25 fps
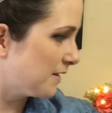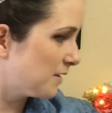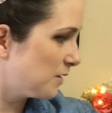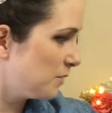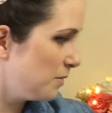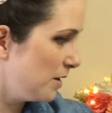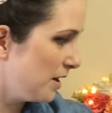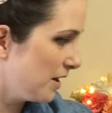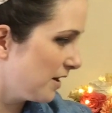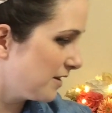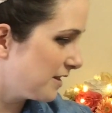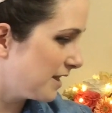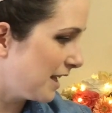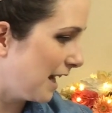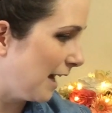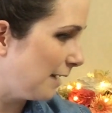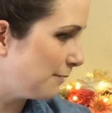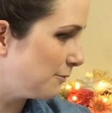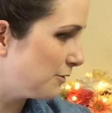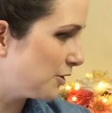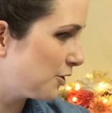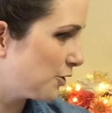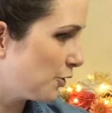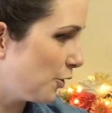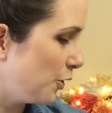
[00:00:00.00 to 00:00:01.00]
this would be a good
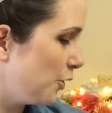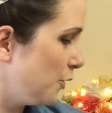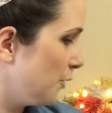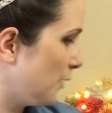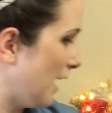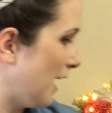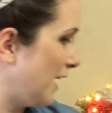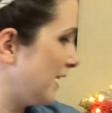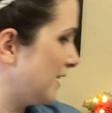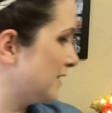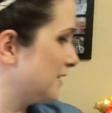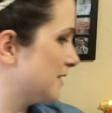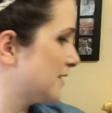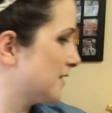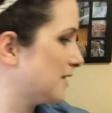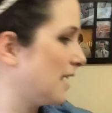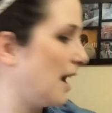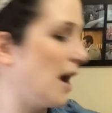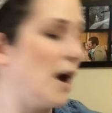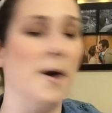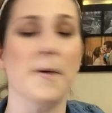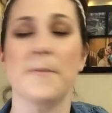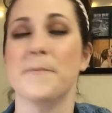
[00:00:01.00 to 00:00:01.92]
time to show you guys,